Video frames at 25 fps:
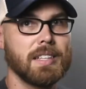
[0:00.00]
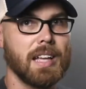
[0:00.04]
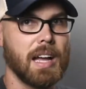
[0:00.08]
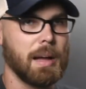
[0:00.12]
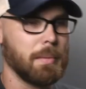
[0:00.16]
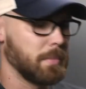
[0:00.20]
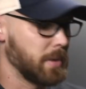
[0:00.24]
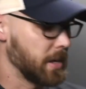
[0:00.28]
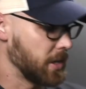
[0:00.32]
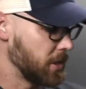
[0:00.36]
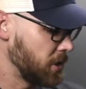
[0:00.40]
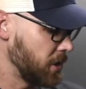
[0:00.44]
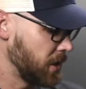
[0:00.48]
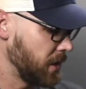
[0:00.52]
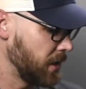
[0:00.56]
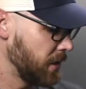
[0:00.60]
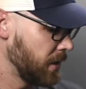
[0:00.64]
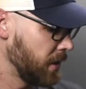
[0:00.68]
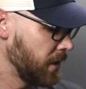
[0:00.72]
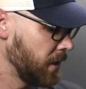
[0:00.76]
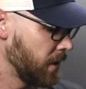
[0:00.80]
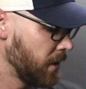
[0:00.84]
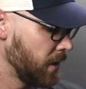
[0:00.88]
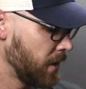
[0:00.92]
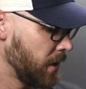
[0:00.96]
not budging.
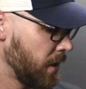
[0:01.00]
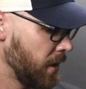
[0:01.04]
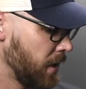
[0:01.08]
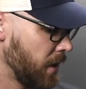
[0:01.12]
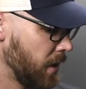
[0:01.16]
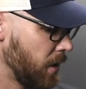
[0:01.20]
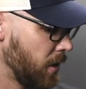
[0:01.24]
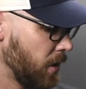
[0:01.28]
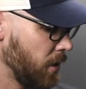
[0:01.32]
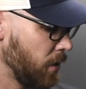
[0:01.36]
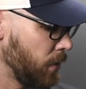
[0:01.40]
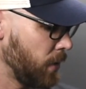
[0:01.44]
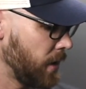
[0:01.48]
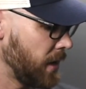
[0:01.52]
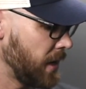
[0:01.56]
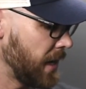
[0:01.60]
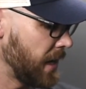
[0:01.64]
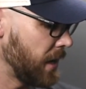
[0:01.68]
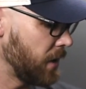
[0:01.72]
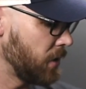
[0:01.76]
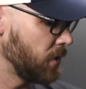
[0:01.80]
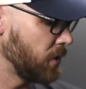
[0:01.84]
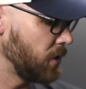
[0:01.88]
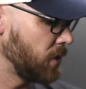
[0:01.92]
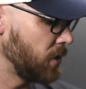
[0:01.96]
And all the way
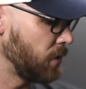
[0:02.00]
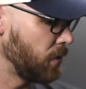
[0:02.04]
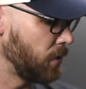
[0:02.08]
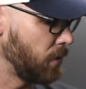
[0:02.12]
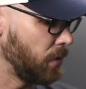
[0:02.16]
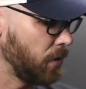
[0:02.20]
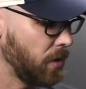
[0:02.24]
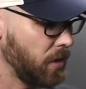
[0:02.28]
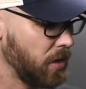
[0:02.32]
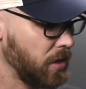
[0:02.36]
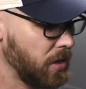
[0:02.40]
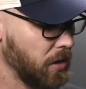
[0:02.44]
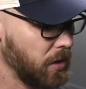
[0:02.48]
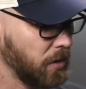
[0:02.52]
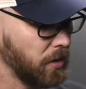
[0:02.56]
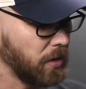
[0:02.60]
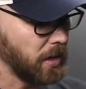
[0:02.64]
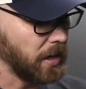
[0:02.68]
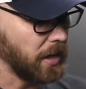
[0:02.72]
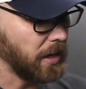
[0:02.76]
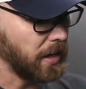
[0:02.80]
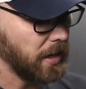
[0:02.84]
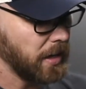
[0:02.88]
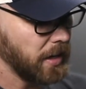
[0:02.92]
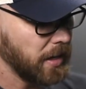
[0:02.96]
down to
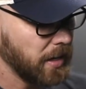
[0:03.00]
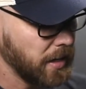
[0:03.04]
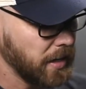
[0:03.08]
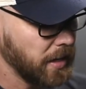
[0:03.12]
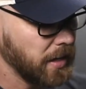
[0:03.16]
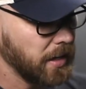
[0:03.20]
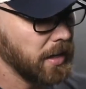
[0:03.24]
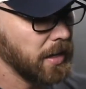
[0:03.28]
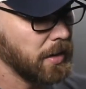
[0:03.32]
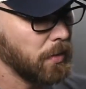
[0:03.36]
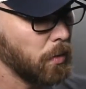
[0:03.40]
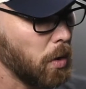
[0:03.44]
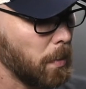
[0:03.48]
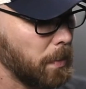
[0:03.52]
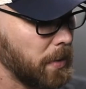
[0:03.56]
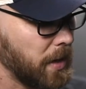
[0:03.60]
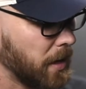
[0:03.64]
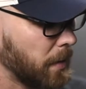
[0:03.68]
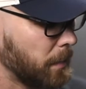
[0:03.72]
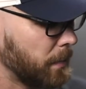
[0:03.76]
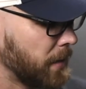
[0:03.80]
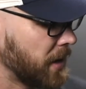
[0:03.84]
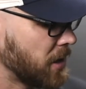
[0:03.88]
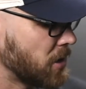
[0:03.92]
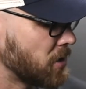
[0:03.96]
30, it won't be able
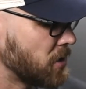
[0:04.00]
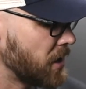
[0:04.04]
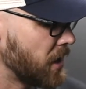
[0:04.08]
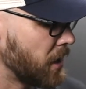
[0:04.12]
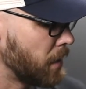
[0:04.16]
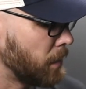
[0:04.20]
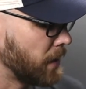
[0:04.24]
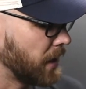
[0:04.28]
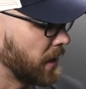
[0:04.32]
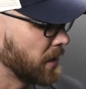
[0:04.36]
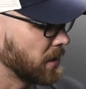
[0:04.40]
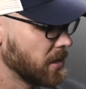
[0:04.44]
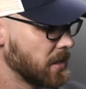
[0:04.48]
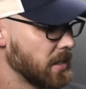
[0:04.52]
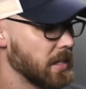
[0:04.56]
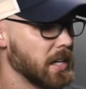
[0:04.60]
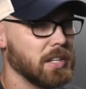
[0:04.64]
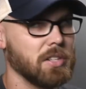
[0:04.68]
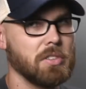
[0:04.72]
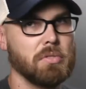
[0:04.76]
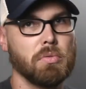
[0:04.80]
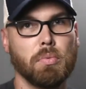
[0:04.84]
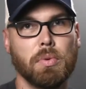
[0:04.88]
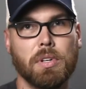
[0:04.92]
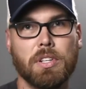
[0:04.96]
to budge there because it
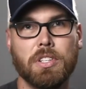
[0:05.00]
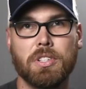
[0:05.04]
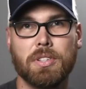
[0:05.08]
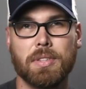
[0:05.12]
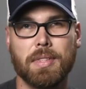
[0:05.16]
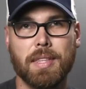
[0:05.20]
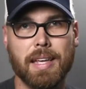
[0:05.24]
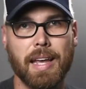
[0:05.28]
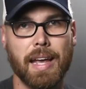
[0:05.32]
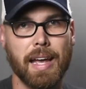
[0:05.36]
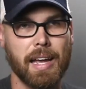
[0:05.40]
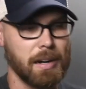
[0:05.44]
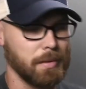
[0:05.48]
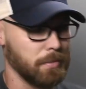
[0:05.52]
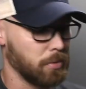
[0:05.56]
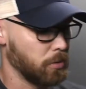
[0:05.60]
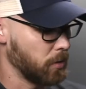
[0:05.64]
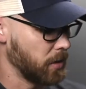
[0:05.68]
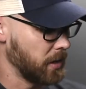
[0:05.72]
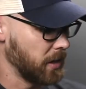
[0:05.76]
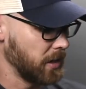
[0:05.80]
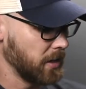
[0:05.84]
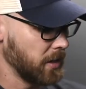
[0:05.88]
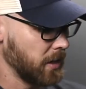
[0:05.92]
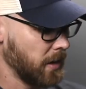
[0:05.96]
does reach the end
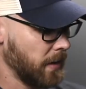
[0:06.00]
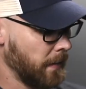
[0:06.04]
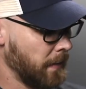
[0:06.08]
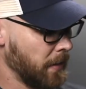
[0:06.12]
point.